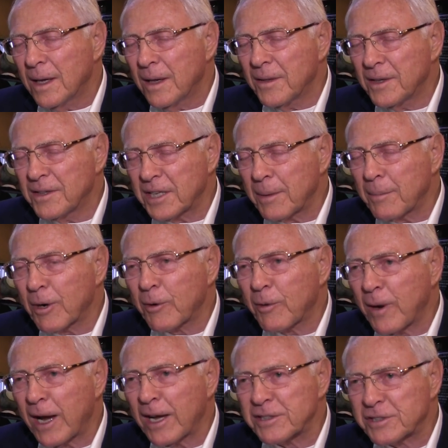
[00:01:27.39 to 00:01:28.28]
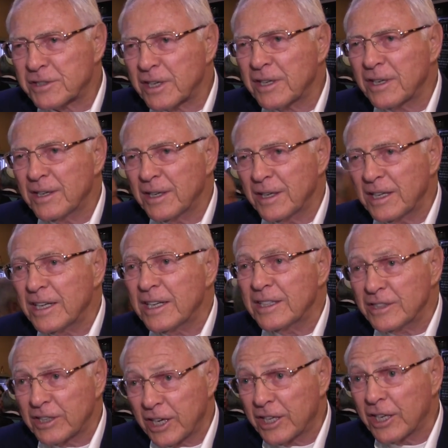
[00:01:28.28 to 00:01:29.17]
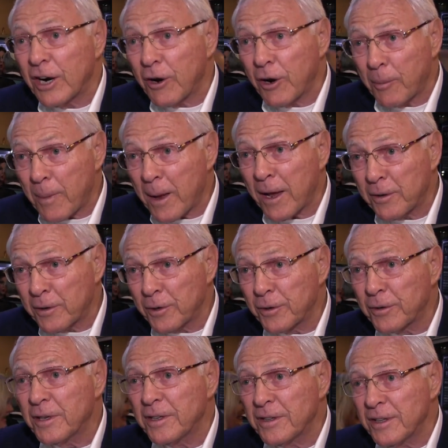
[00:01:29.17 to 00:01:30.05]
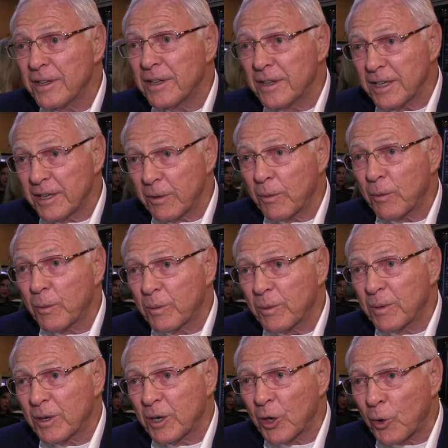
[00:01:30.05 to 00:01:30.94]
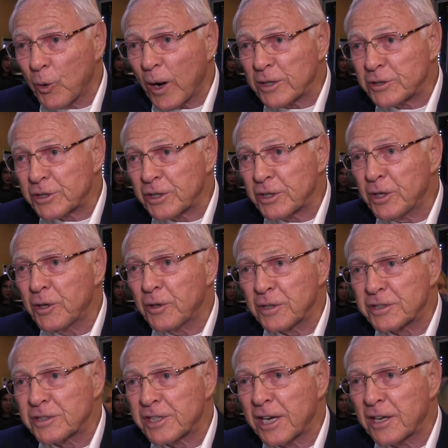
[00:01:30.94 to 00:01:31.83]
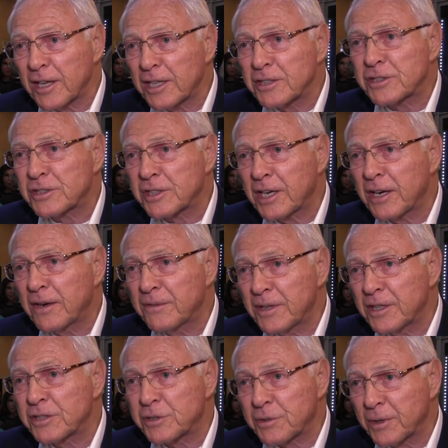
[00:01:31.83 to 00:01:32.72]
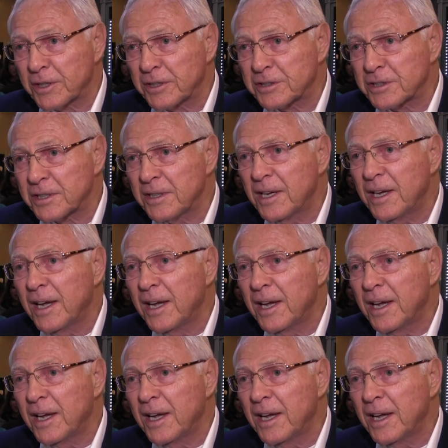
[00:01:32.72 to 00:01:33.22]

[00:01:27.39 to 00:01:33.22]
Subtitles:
The Democrats gerrymandered the congressional and state legislative districts.